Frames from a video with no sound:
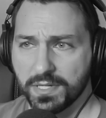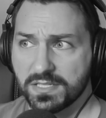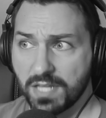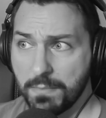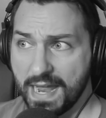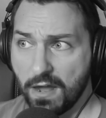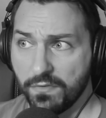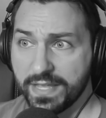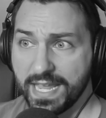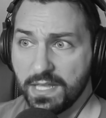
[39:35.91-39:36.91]
But somehow
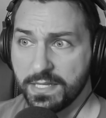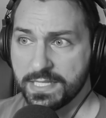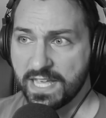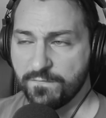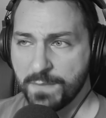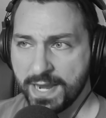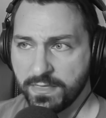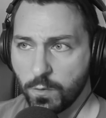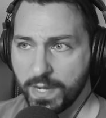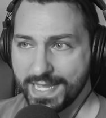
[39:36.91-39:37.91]
the aliens have made
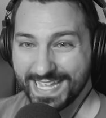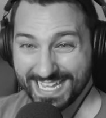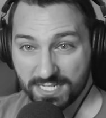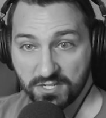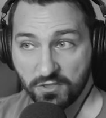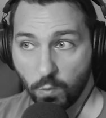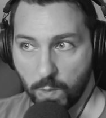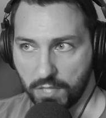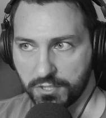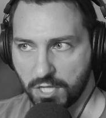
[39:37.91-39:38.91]
their way into the
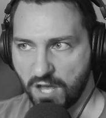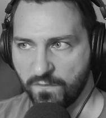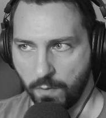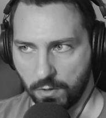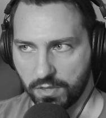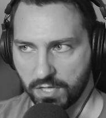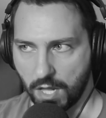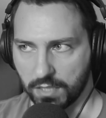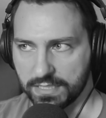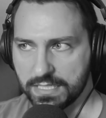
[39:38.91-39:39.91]
welded off part of the
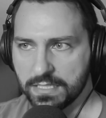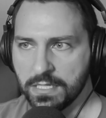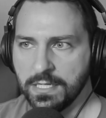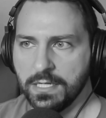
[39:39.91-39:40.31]
colony.